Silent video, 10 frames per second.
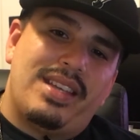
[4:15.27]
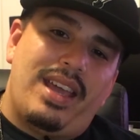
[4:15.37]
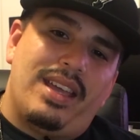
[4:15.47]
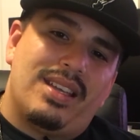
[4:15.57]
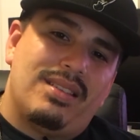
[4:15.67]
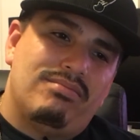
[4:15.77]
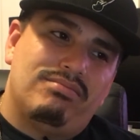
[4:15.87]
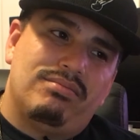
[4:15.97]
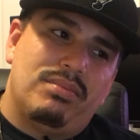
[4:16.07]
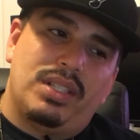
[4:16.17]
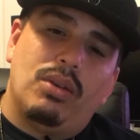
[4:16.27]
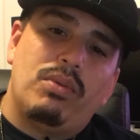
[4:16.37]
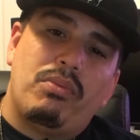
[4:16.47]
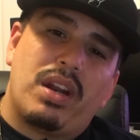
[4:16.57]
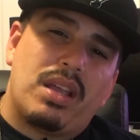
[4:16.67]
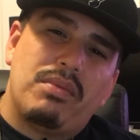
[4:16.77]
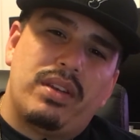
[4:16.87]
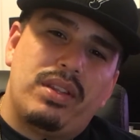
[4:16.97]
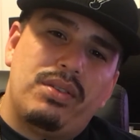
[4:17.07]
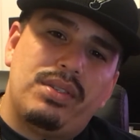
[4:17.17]
tank, but don't we want to get
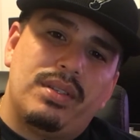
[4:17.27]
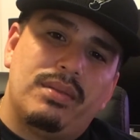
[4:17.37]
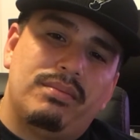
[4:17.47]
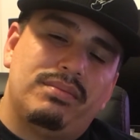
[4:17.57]
rid of those?